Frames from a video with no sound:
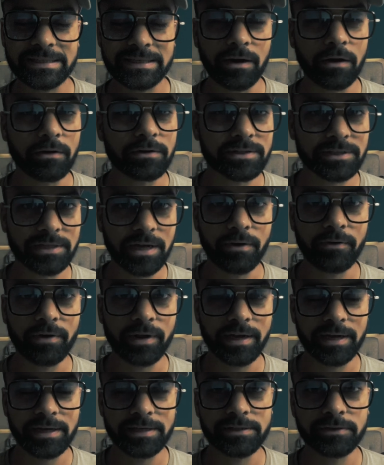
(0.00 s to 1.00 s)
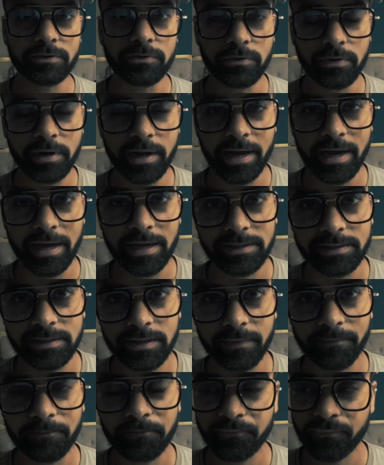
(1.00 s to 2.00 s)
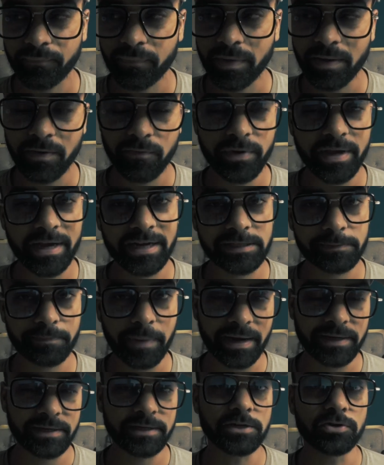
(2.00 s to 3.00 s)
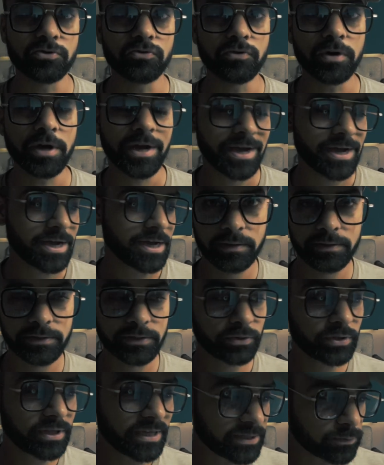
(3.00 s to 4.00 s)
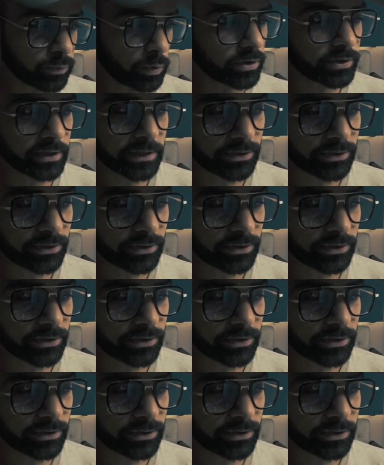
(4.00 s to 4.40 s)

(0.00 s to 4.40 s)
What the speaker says: not sounding as good as we expect it to. So these were the